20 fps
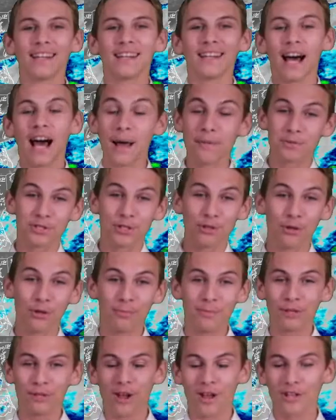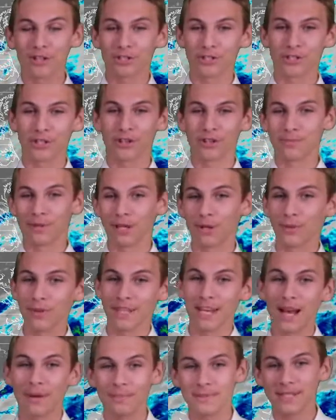I'm student meteorologist Gerald Mengel with an
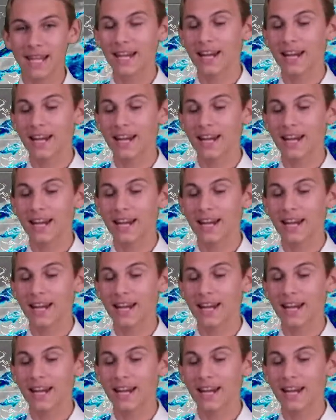update on